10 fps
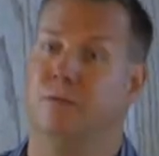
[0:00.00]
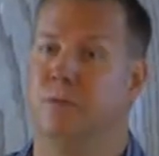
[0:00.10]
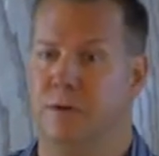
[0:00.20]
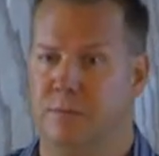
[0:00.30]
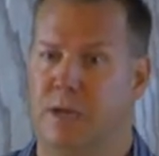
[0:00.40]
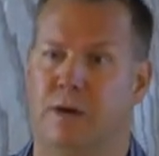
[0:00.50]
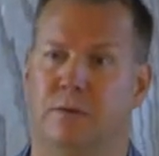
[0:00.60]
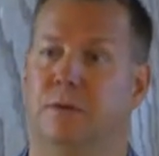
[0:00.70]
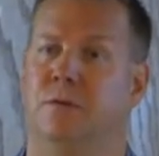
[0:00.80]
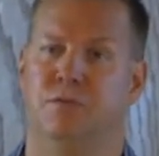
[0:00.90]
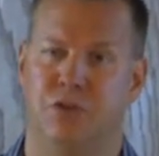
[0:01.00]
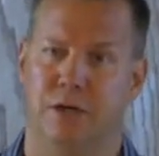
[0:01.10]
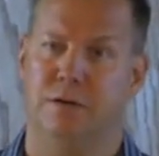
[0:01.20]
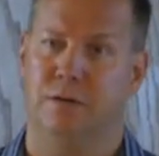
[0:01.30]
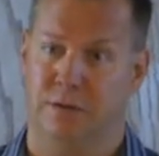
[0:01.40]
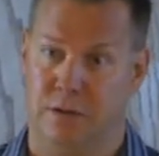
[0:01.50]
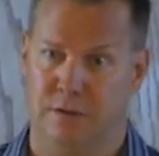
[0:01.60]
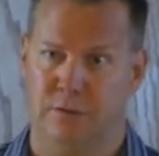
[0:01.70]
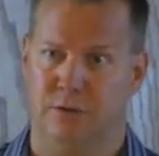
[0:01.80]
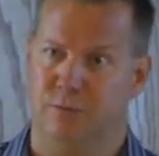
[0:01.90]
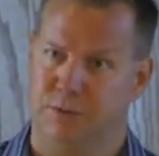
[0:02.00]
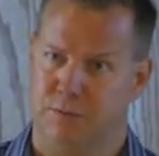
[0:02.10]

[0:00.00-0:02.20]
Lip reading: it, you've written them down, you've shared the non-negotiables